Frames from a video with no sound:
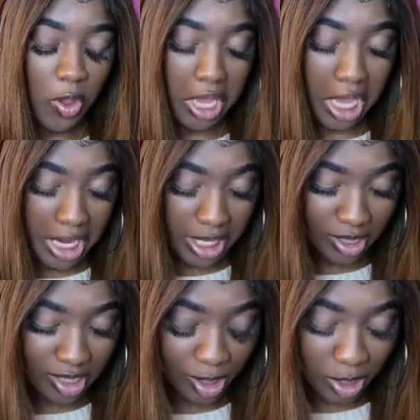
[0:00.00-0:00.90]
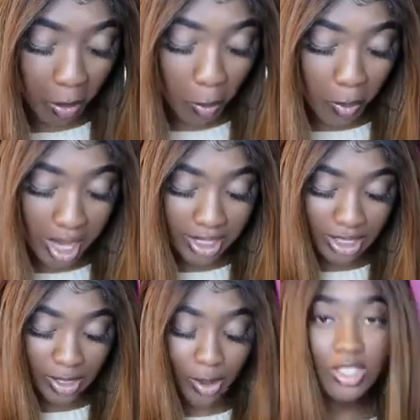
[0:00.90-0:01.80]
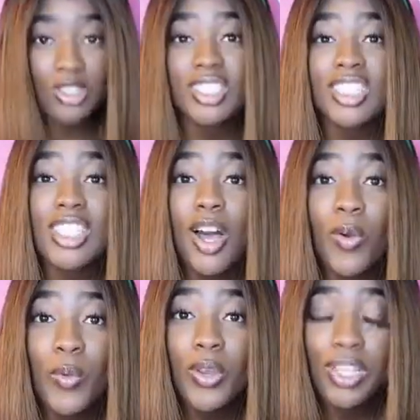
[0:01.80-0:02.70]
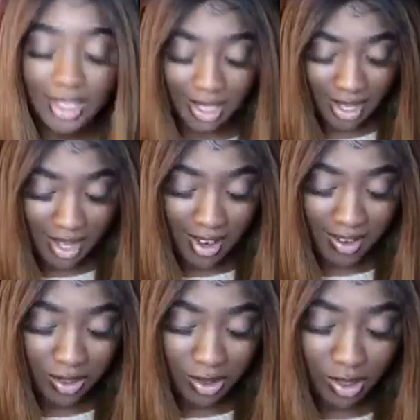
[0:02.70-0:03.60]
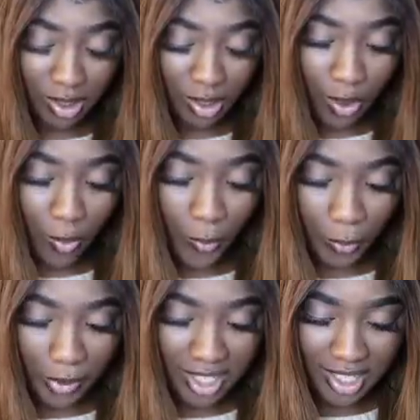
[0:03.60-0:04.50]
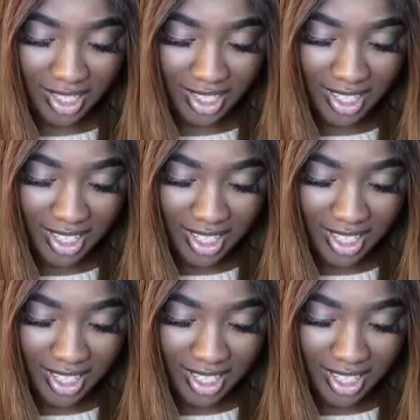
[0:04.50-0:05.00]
yeah, this is 2 weeks ago. This is so recent, y'all. This is so recent.